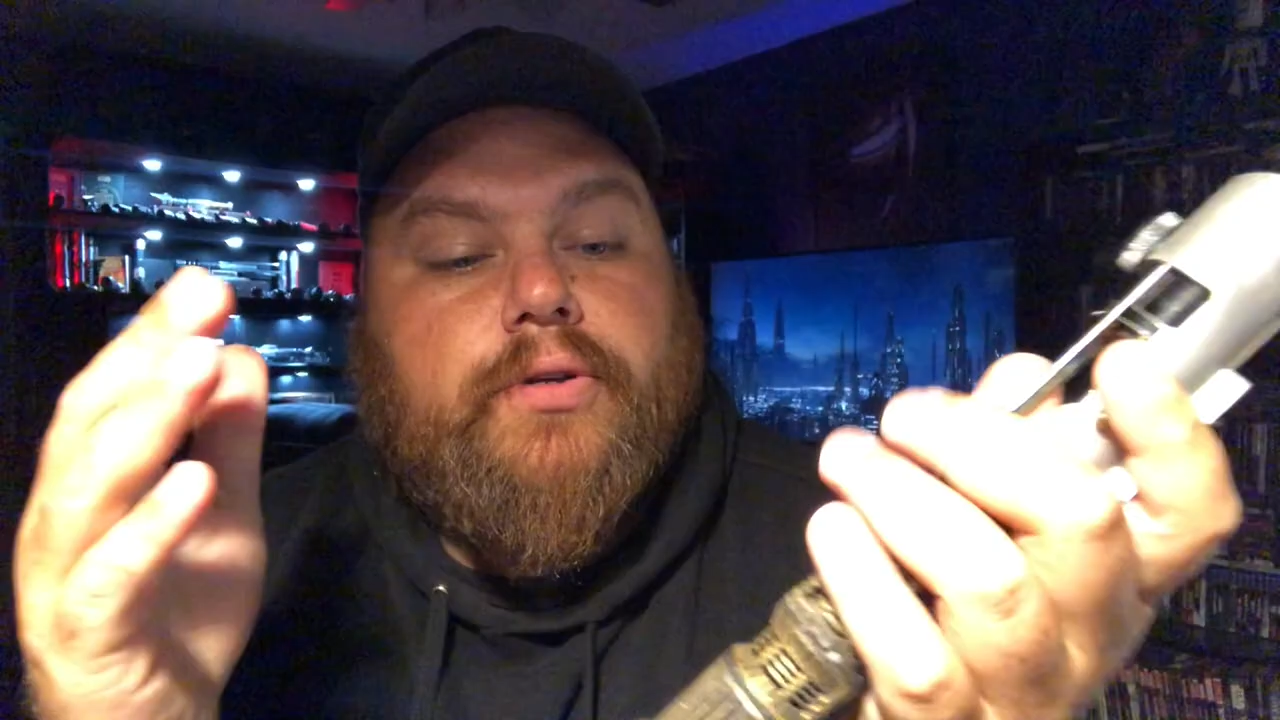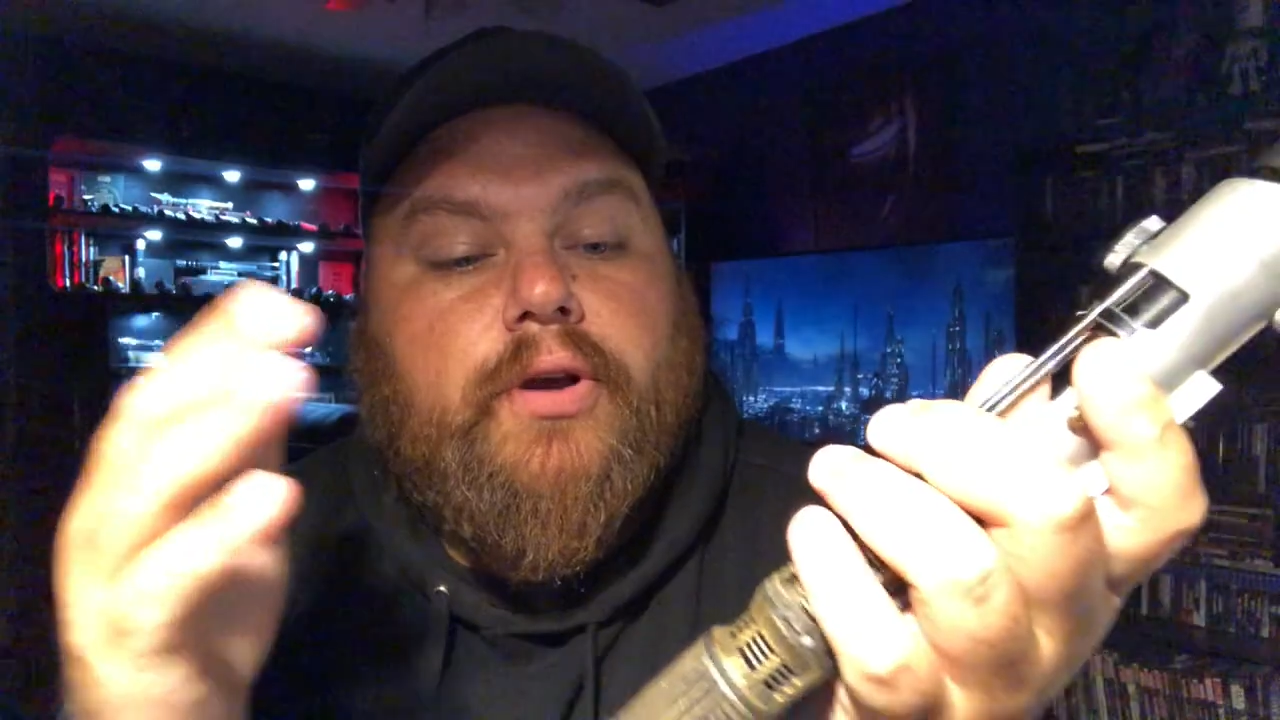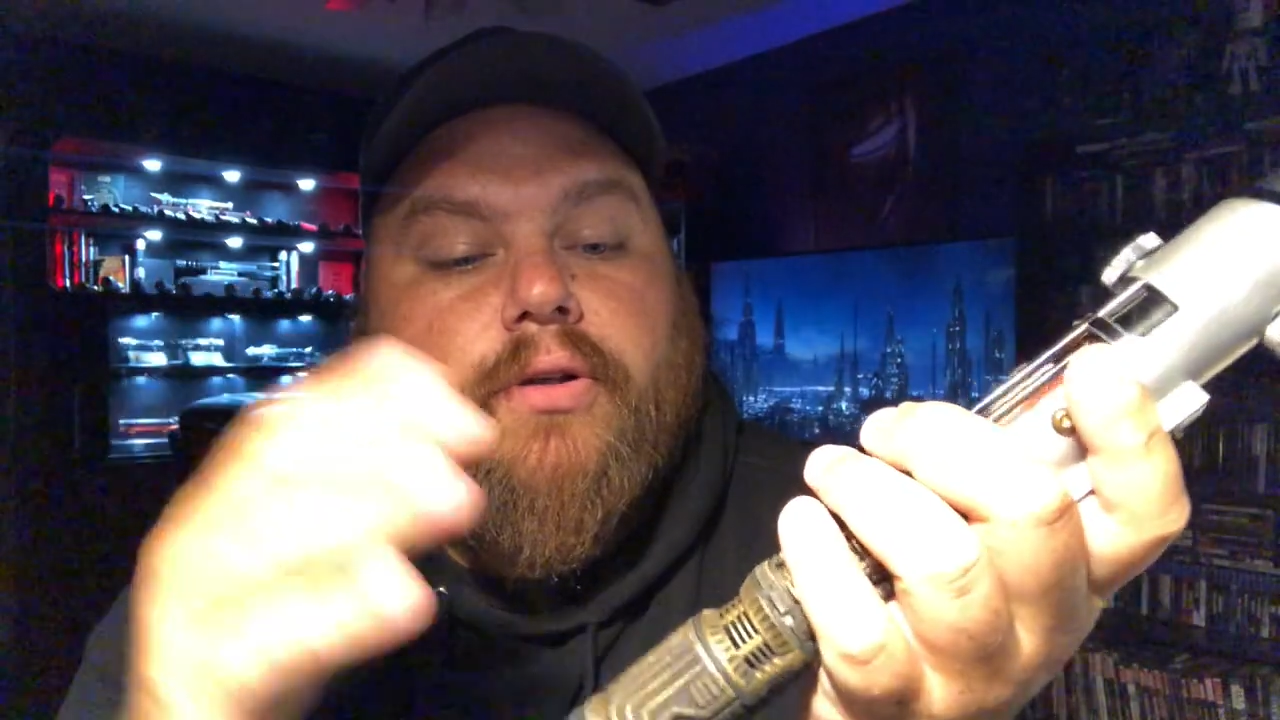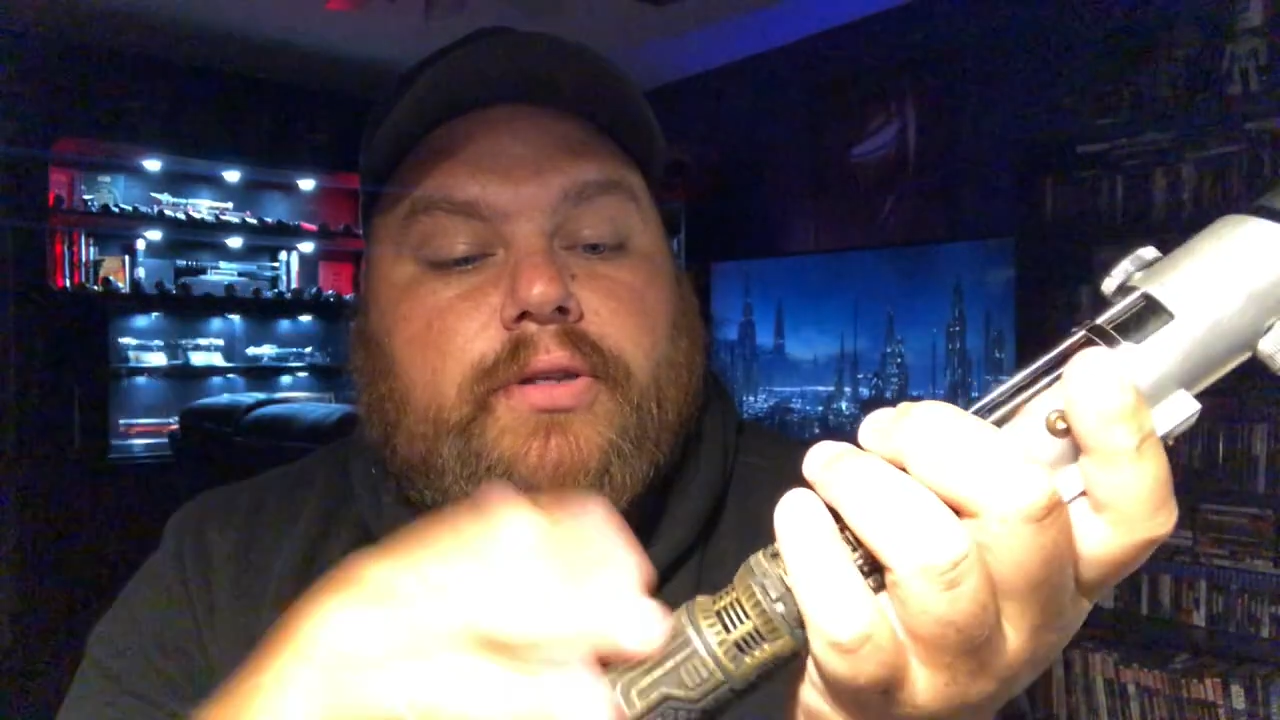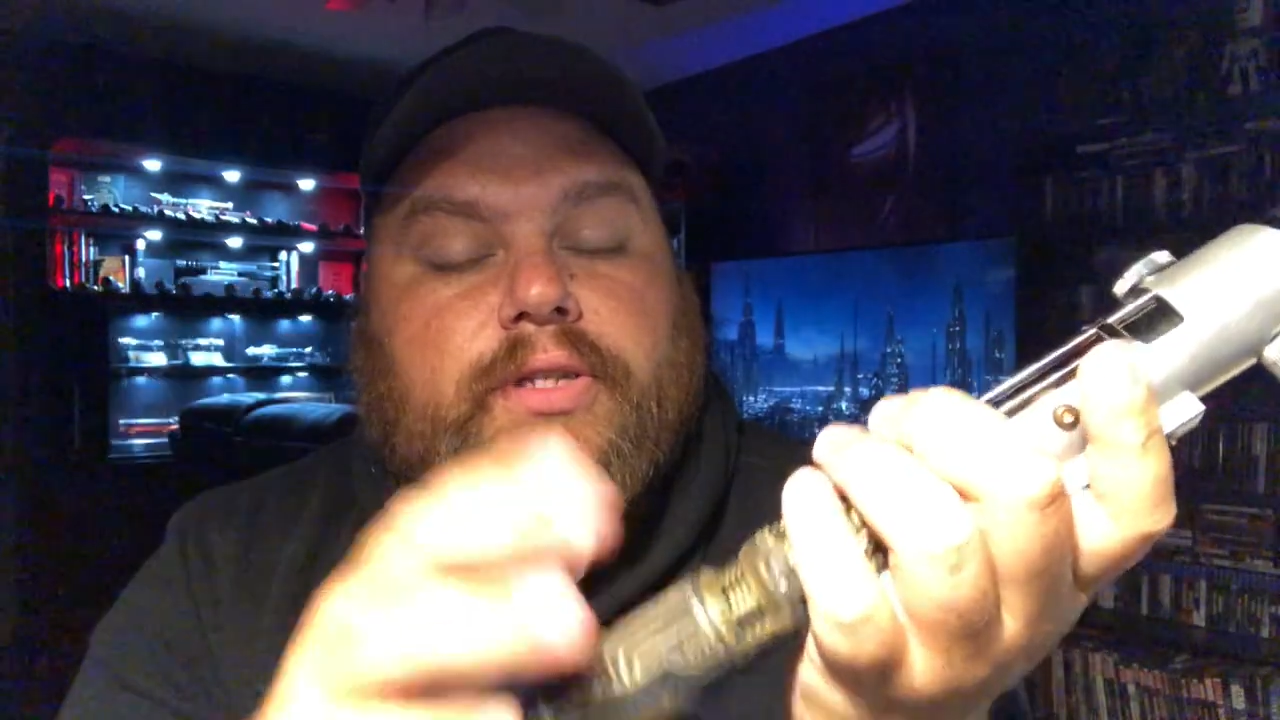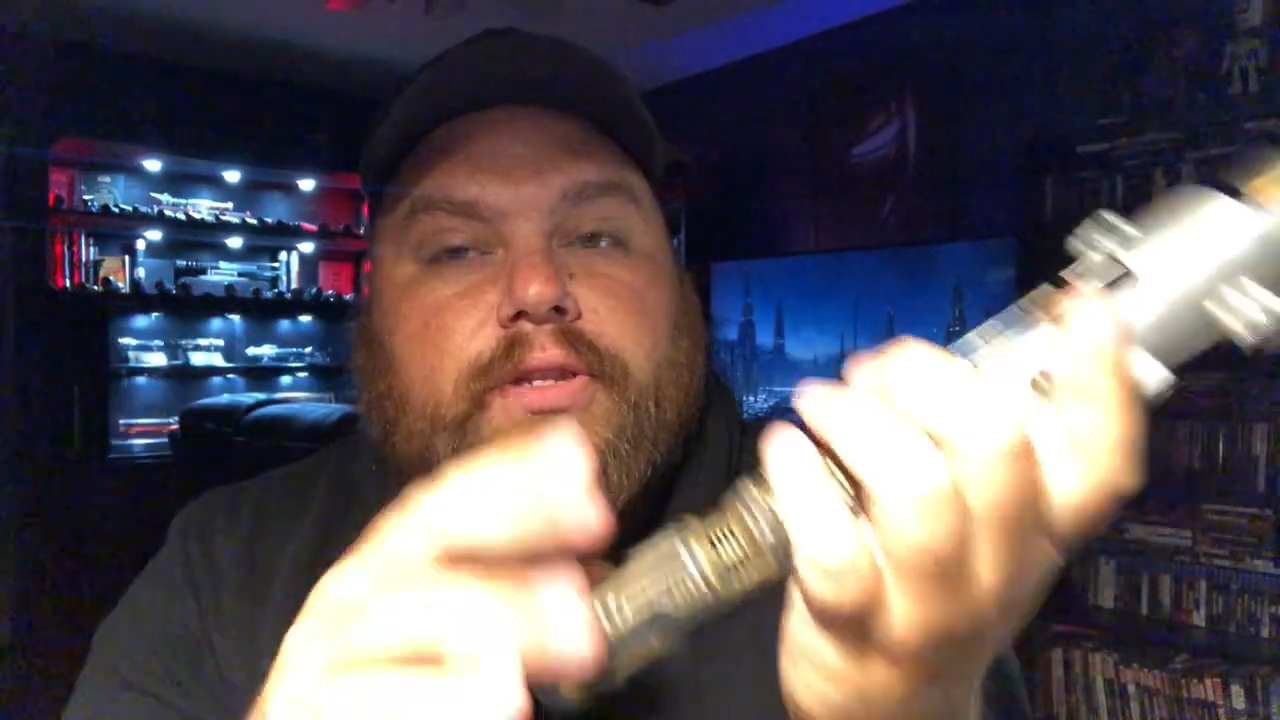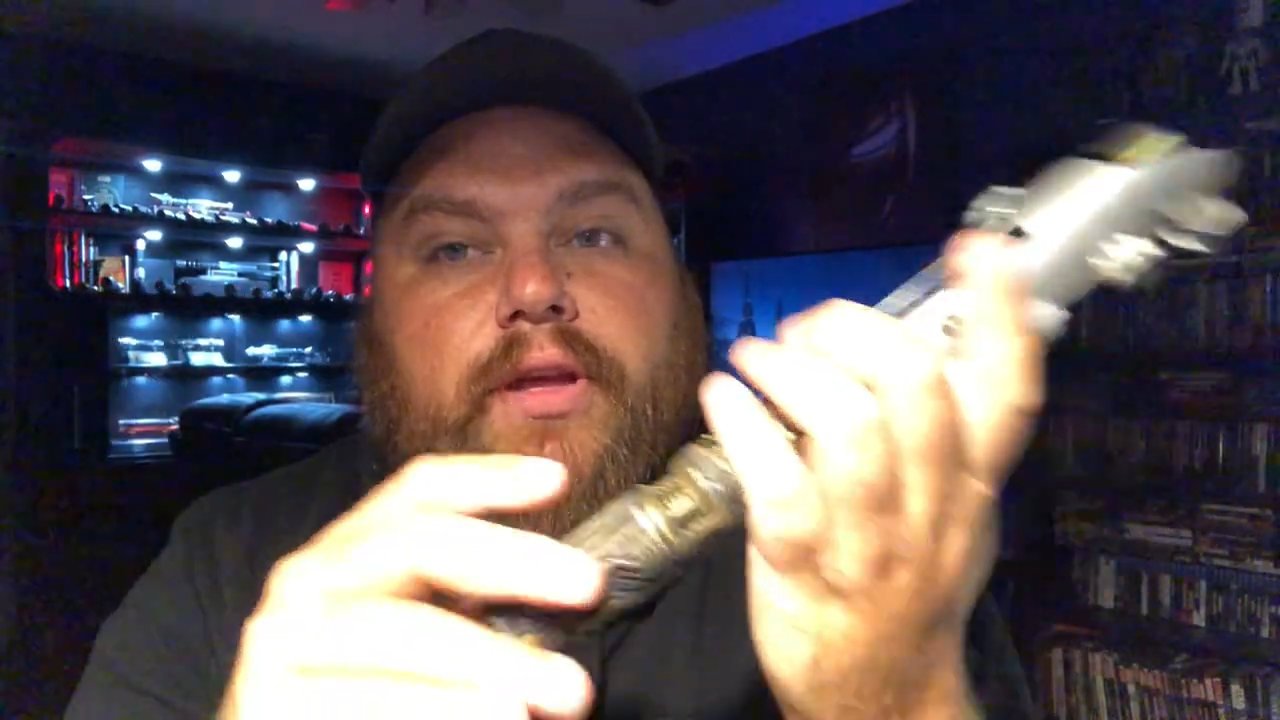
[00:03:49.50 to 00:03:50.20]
Carlos at the